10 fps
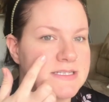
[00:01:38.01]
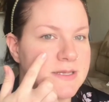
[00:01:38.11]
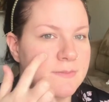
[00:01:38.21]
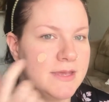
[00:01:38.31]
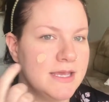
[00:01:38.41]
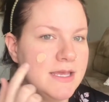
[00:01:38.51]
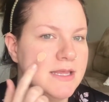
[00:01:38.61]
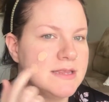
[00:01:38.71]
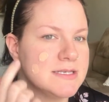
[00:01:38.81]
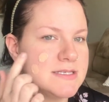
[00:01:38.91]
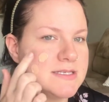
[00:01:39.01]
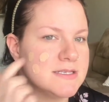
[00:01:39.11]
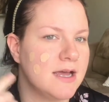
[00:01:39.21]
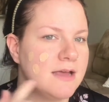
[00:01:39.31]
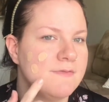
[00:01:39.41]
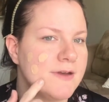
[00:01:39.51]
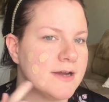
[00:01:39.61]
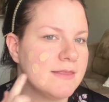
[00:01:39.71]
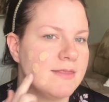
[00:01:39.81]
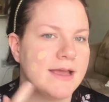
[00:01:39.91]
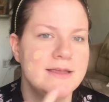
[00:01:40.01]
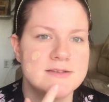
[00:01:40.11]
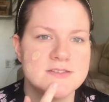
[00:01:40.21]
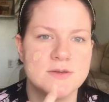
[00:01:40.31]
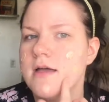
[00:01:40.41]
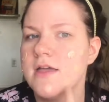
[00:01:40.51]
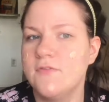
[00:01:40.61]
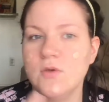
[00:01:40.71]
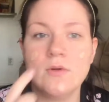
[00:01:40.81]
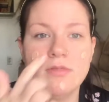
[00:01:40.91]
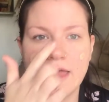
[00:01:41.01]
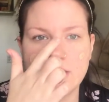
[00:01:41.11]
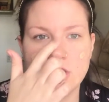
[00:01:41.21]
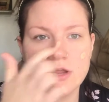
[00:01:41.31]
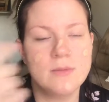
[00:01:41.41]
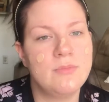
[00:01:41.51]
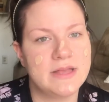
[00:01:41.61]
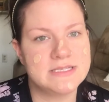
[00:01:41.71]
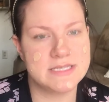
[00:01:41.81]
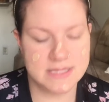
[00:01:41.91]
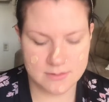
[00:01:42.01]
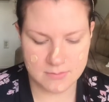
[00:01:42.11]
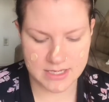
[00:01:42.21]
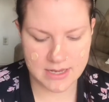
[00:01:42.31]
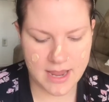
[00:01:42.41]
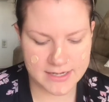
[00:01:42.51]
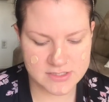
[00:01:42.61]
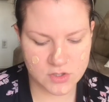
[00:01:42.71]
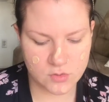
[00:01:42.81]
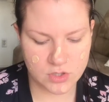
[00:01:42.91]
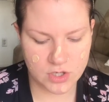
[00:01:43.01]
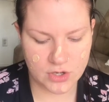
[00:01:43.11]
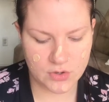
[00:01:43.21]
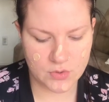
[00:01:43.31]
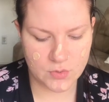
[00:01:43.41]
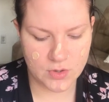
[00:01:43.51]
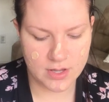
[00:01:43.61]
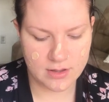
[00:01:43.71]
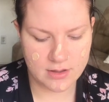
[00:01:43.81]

To me, this is not very light, so if you're lighter complected than me, I don't know